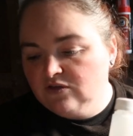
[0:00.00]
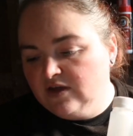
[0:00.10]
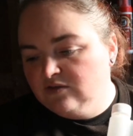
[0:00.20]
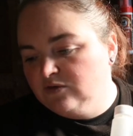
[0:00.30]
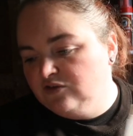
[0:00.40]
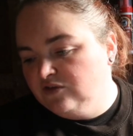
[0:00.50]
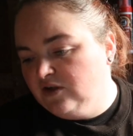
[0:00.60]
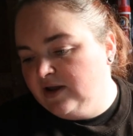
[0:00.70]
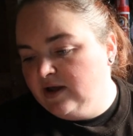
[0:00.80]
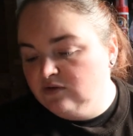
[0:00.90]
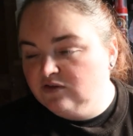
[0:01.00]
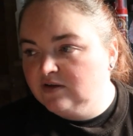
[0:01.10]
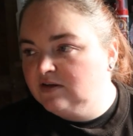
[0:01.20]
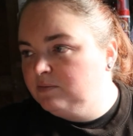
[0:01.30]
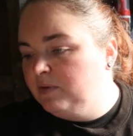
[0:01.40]
So that's what she's on now.
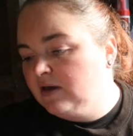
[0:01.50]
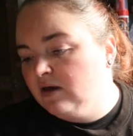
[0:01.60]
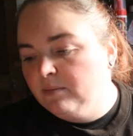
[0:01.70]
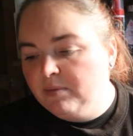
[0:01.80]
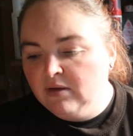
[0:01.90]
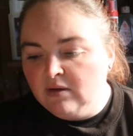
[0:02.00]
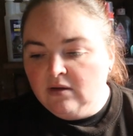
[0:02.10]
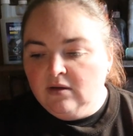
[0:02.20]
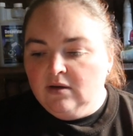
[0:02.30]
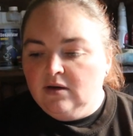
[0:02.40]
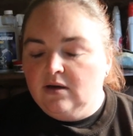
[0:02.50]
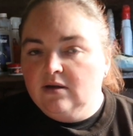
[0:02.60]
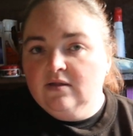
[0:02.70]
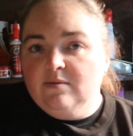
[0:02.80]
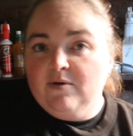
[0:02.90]
So I did pick up
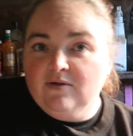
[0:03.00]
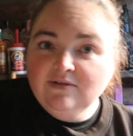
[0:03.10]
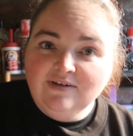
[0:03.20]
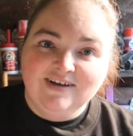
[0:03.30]
another bottle